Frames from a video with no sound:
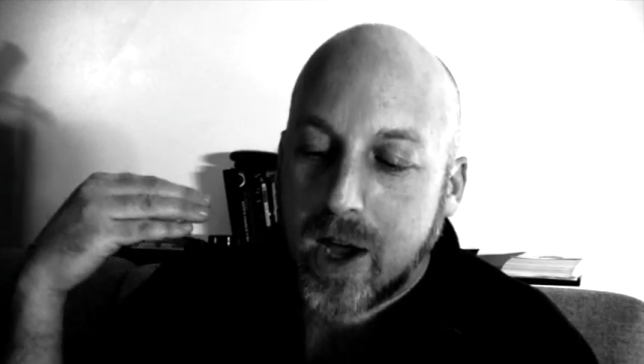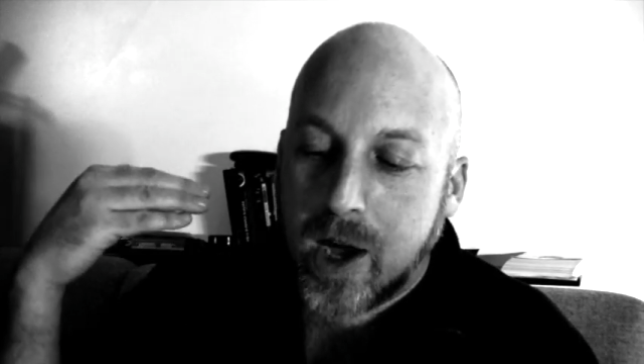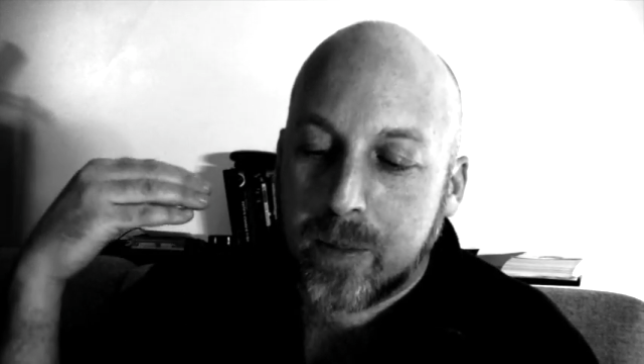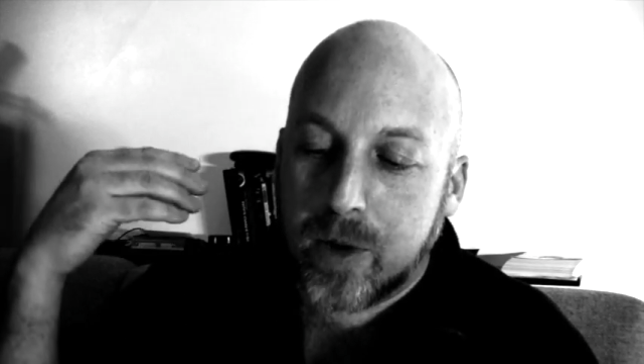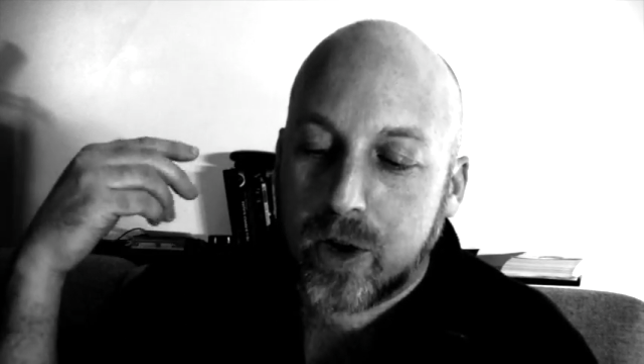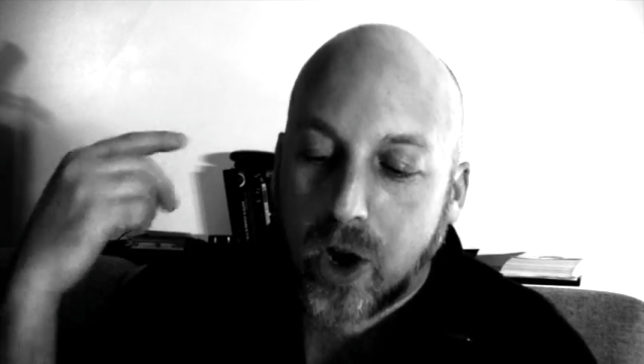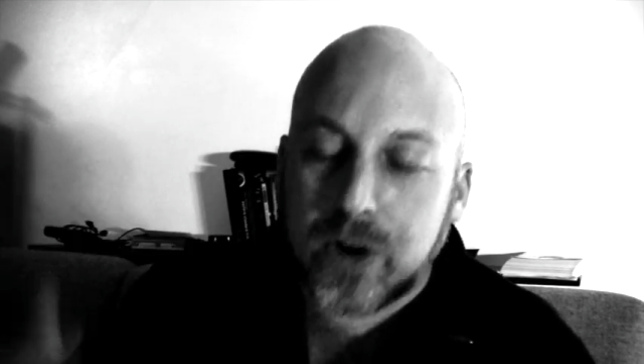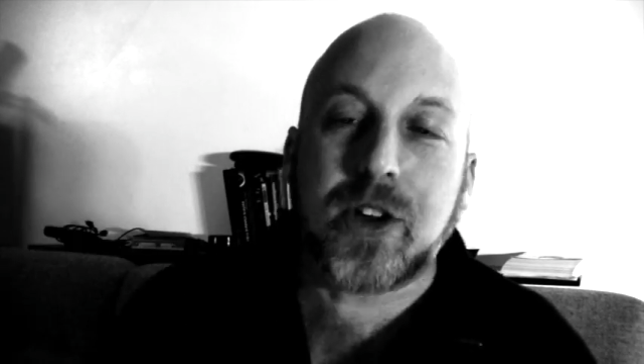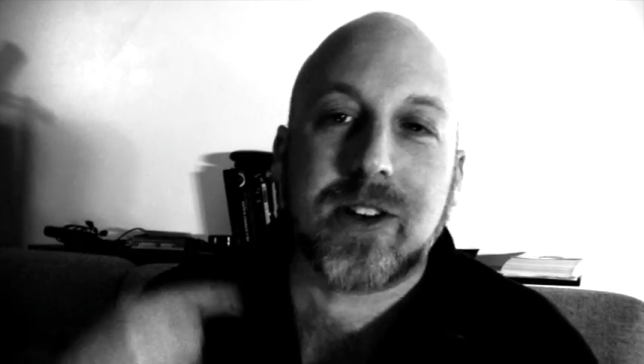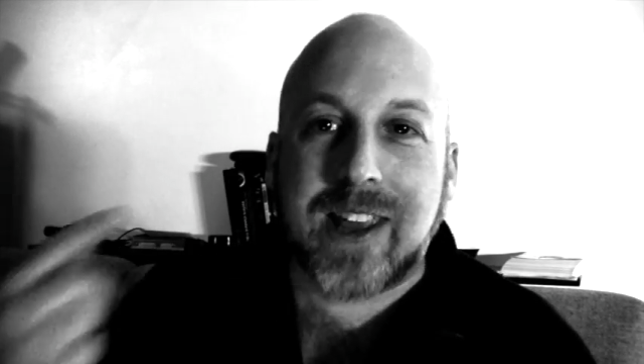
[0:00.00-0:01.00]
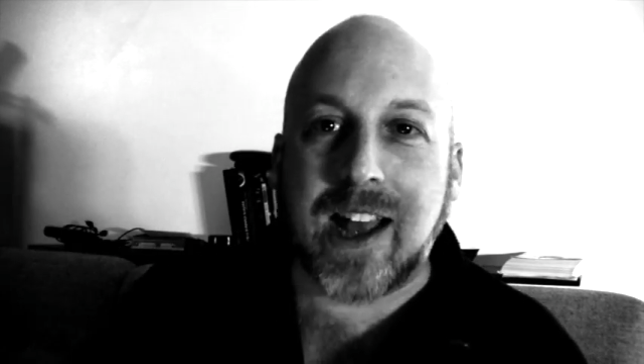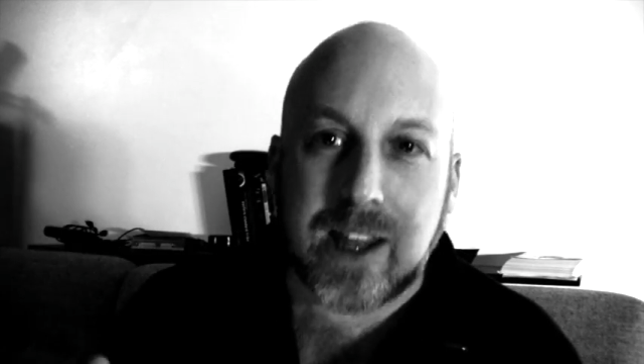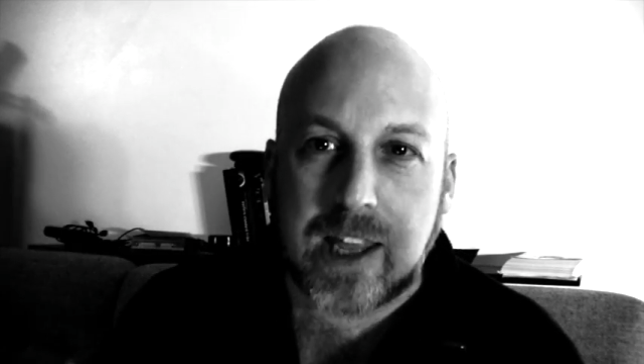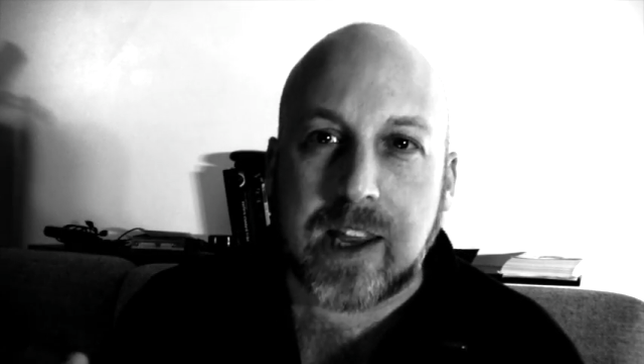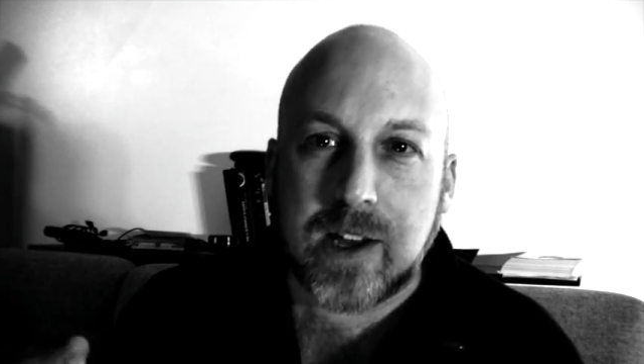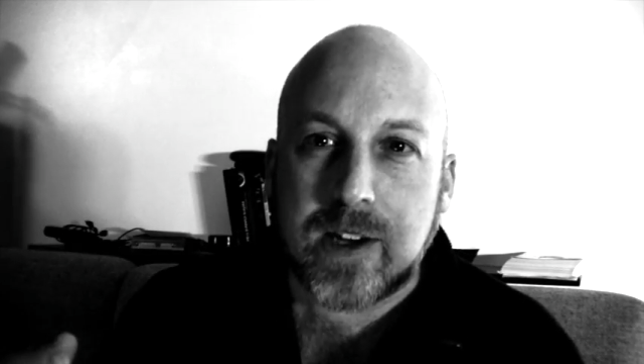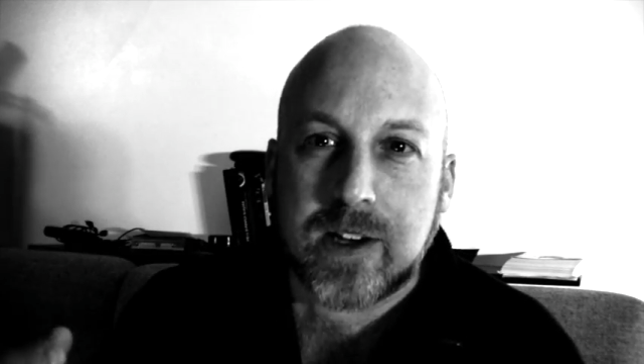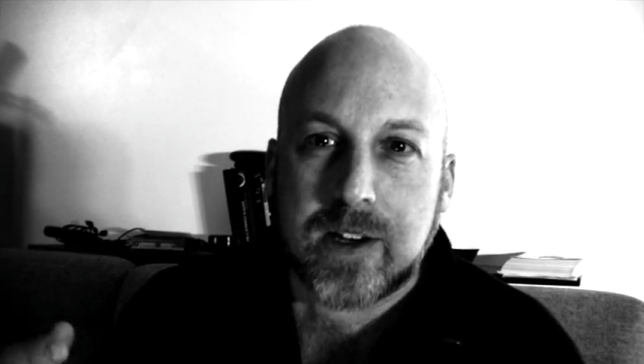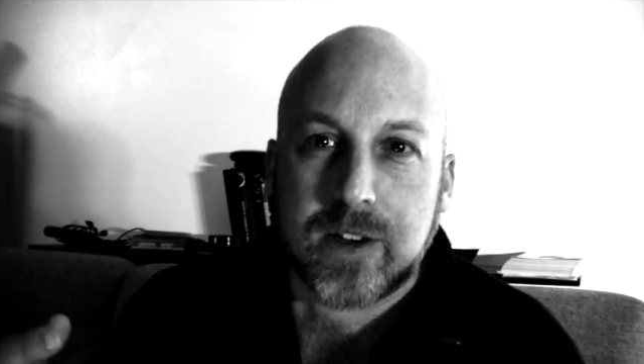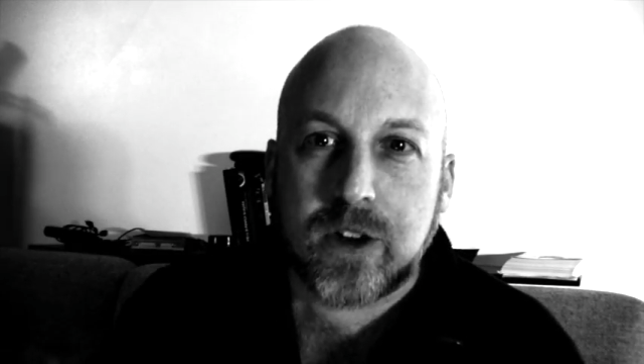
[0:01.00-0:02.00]
R. Todd Kelly
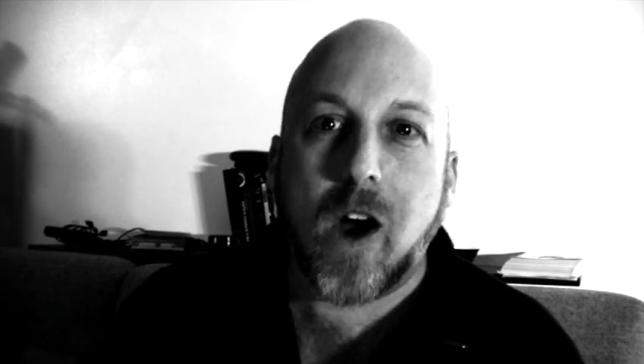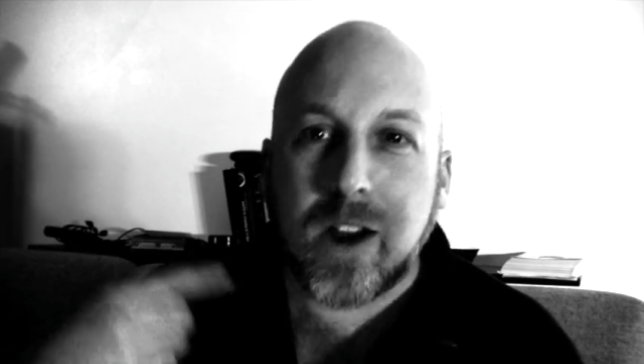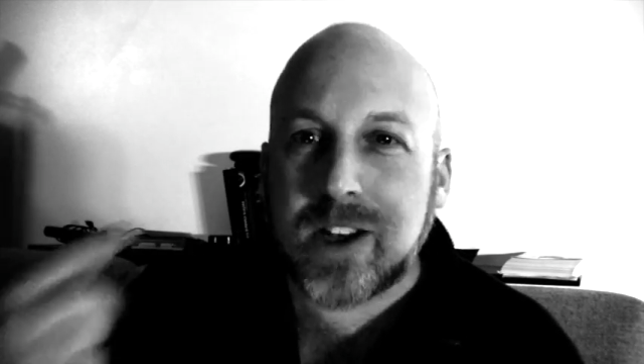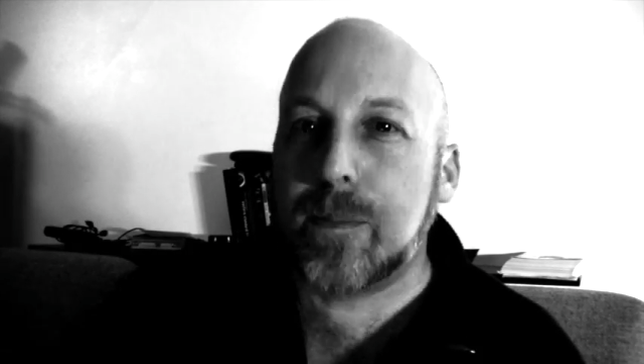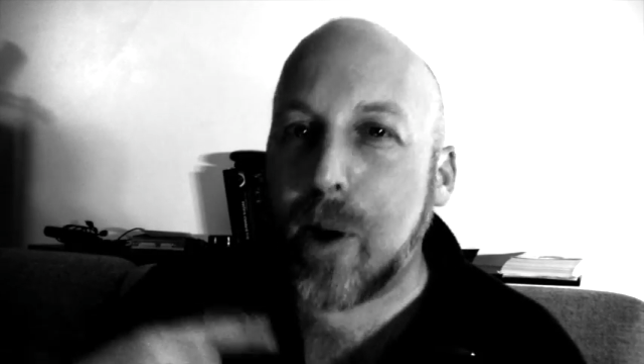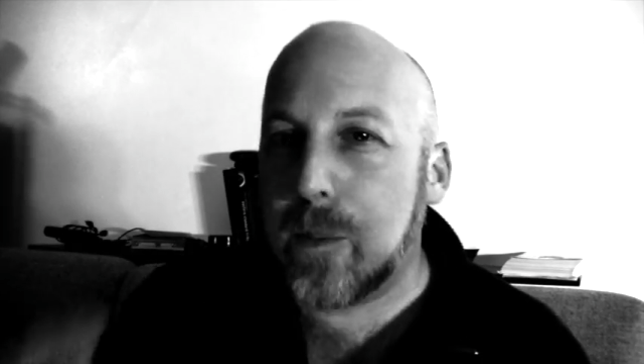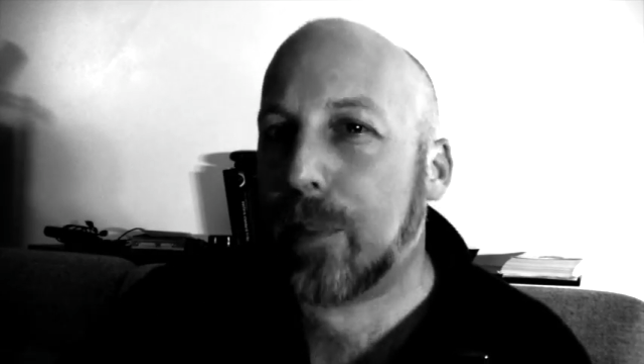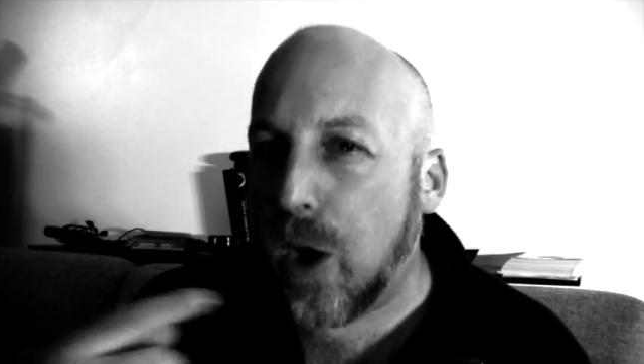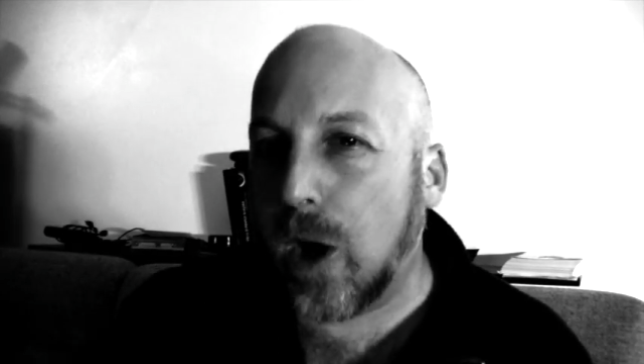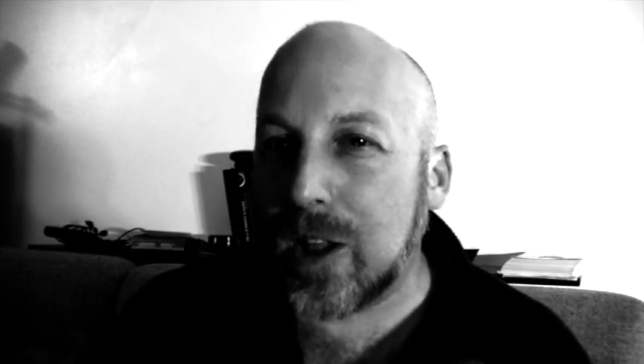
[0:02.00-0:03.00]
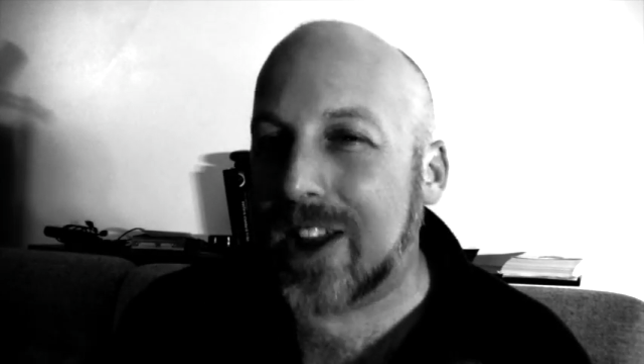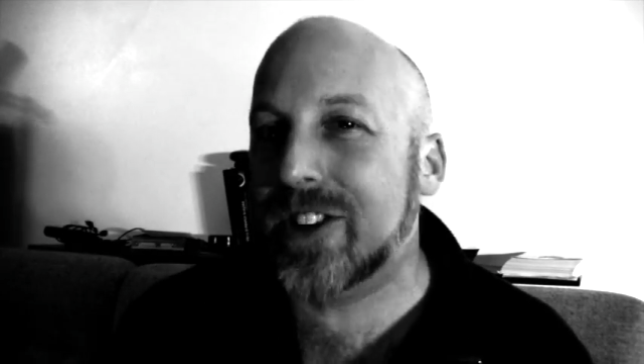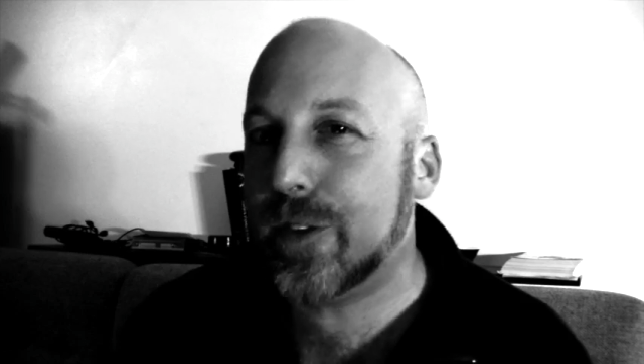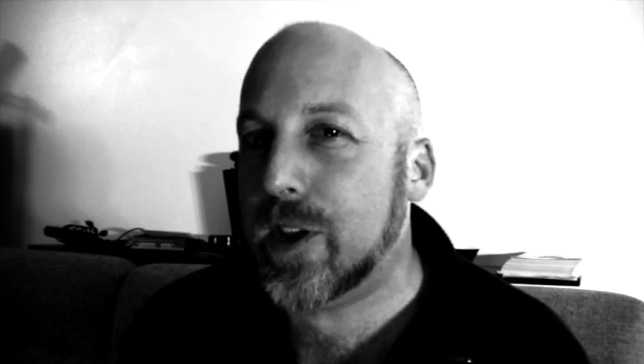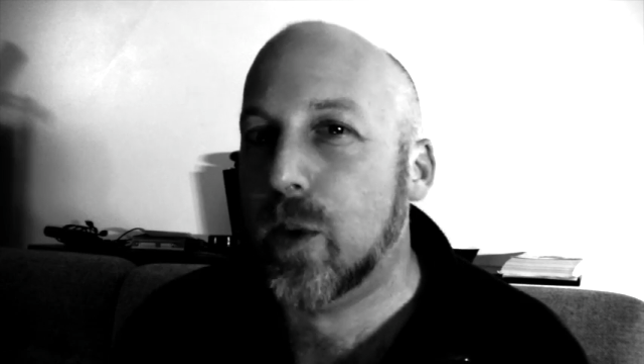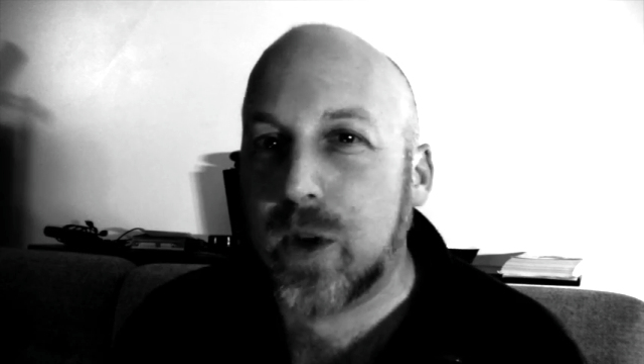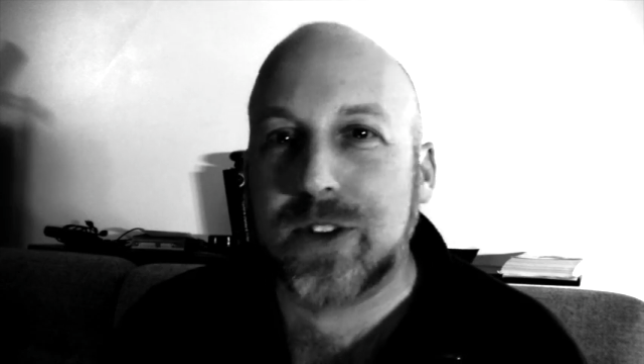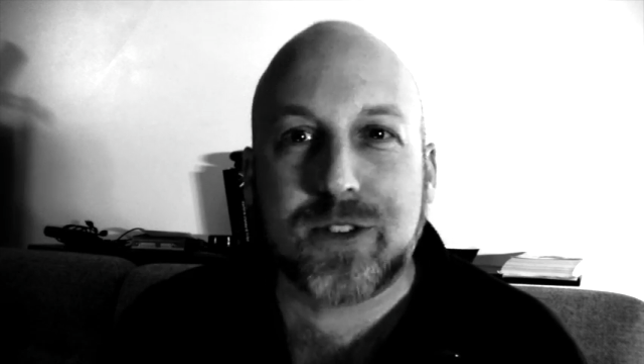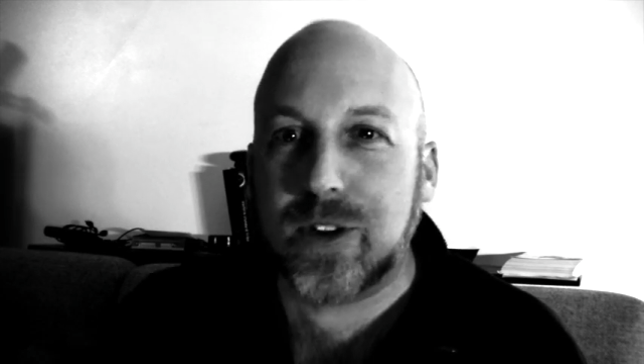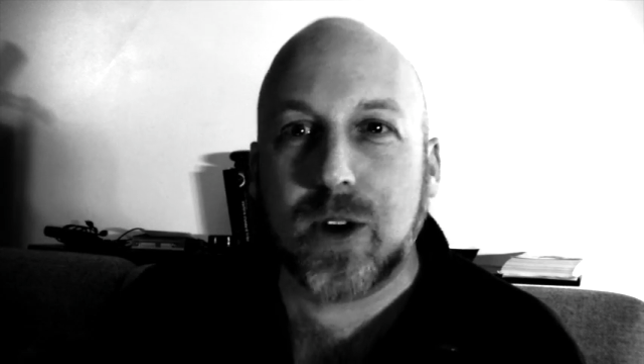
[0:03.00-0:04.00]
talked about Paul as if he was,